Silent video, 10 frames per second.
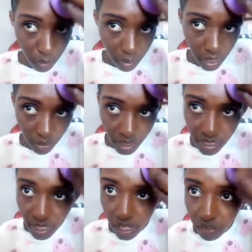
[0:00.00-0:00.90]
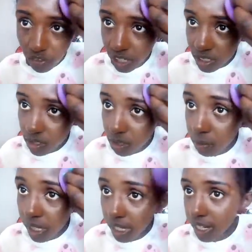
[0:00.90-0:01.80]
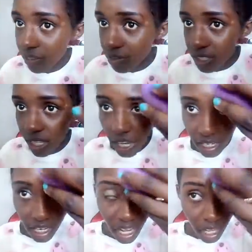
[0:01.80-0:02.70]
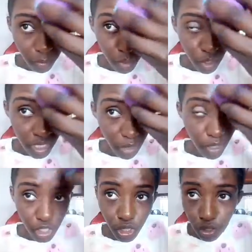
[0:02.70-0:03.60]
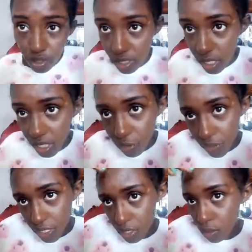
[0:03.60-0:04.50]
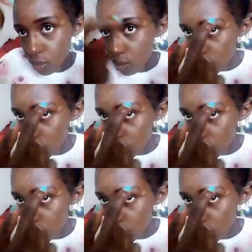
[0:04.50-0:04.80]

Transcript: apply on this side first, on my left side, because I want you to see the difference. Also